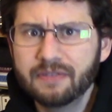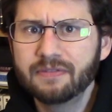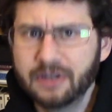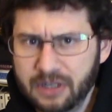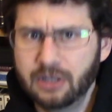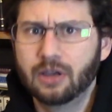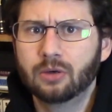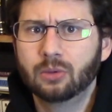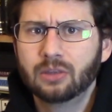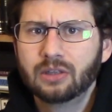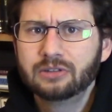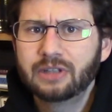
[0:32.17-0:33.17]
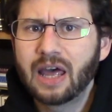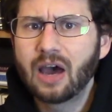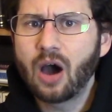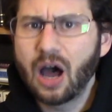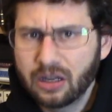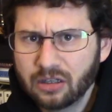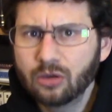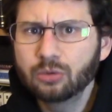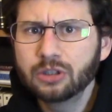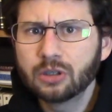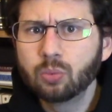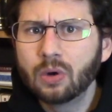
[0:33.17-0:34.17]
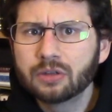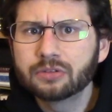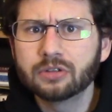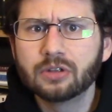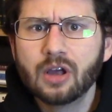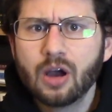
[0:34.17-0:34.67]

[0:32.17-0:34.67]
video. Now I know you're wondering,